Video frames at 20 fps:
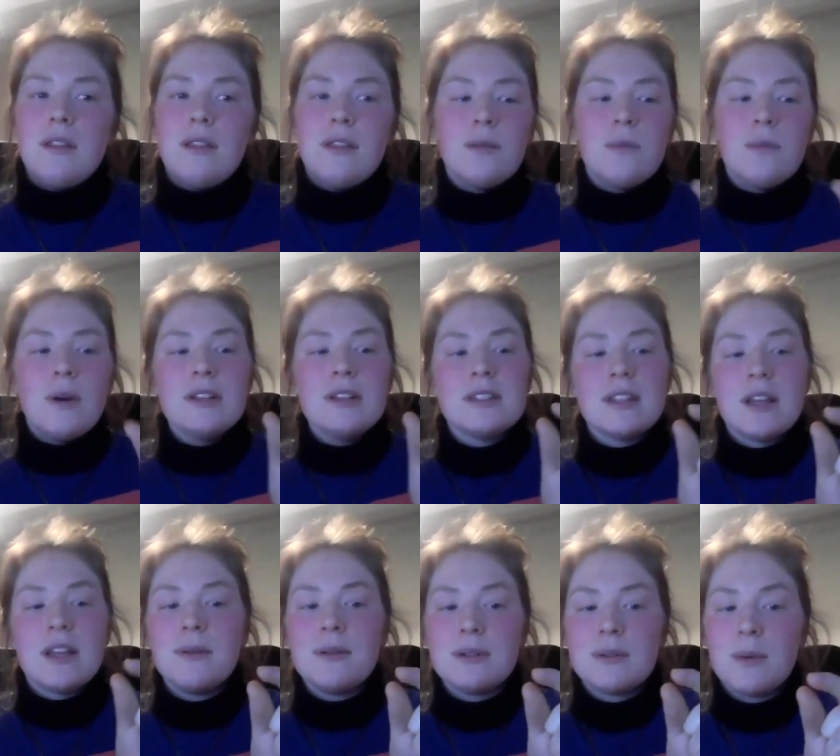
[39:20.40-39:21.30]
the ones
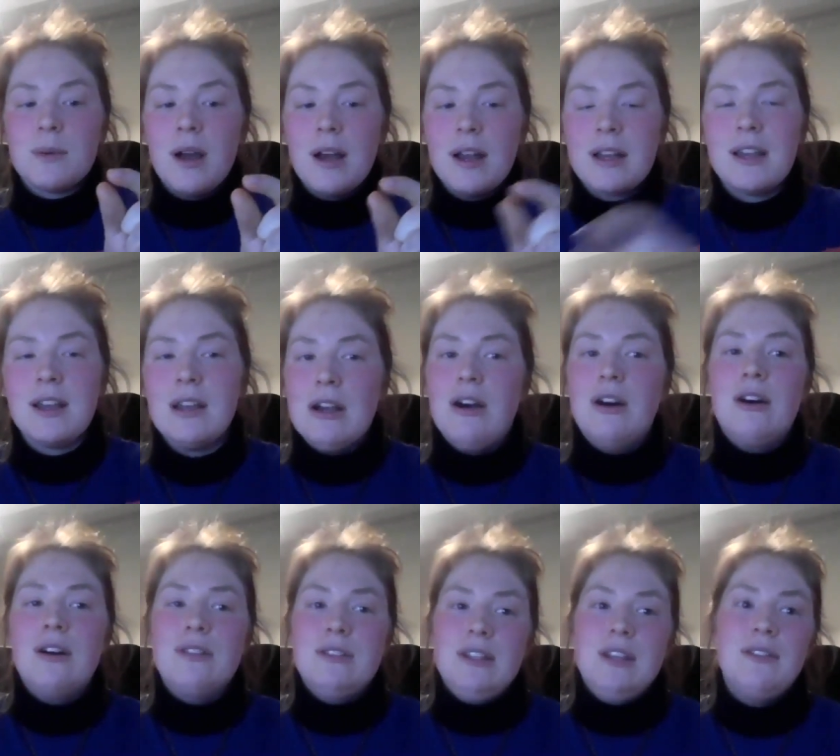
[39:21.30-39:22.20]
I was working
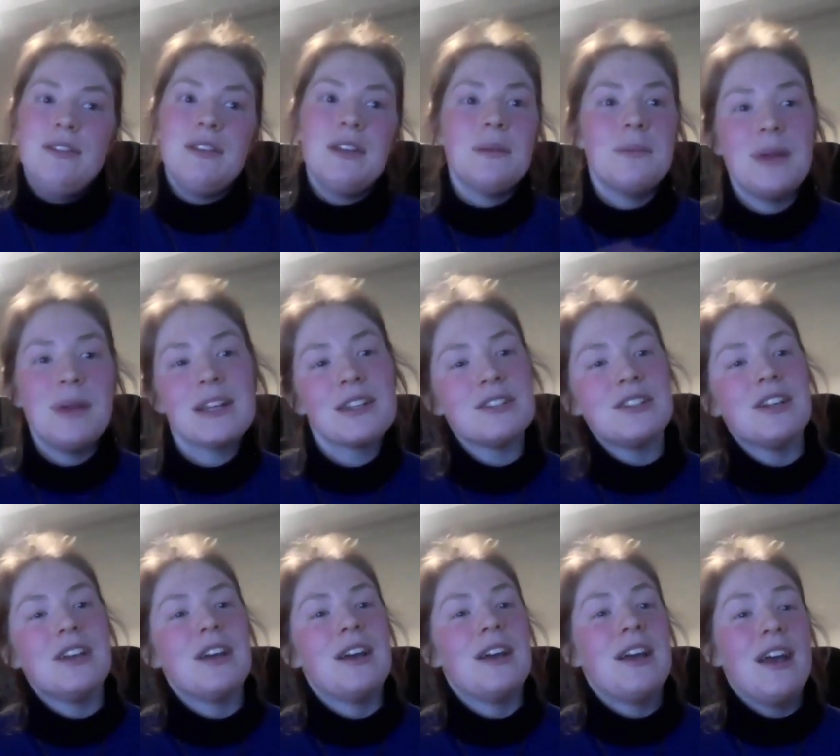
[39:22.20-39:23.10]
on, if you can
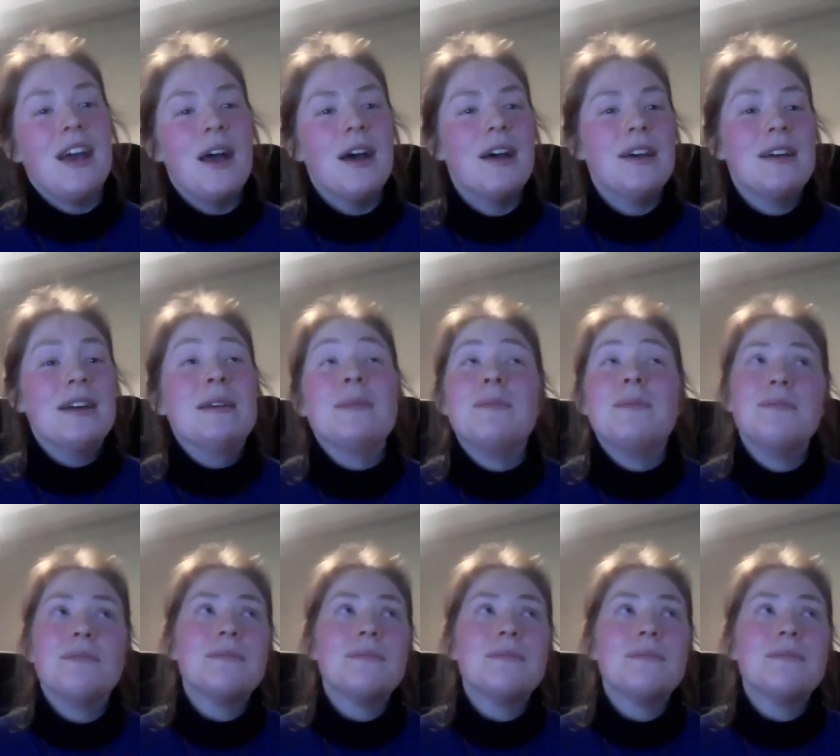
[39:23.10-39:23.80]
picture a